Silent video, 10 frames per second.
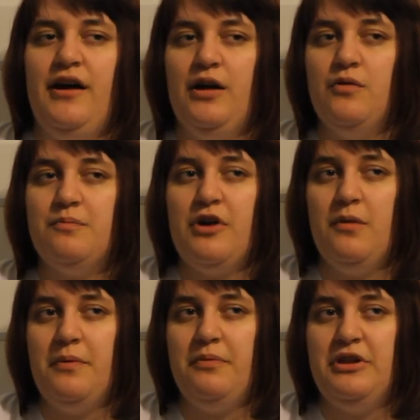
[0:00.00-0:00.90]
I would
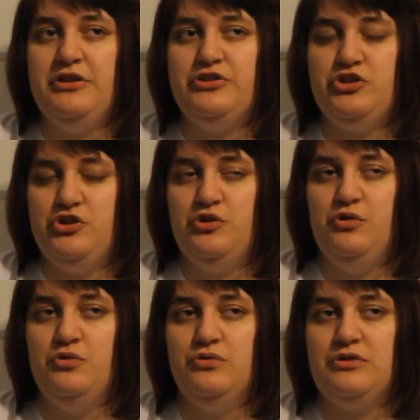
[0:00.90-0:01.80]
probably
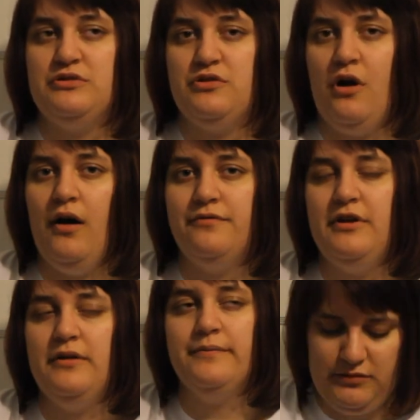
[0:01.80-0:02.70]
choose
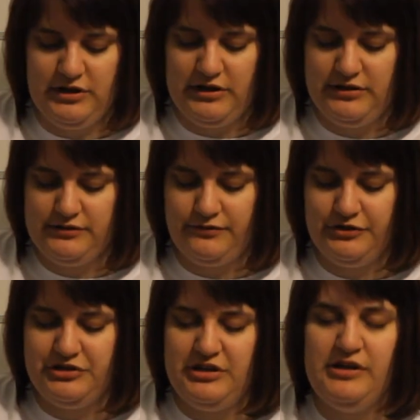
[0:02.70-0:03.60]
coffee, because
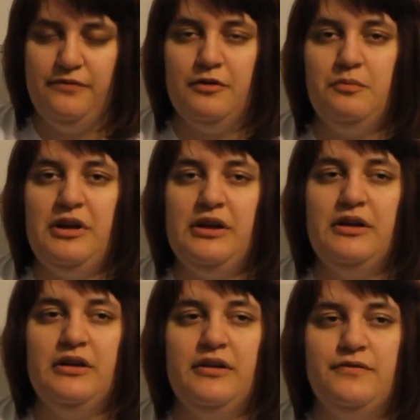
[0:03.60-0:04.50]
for tea for me,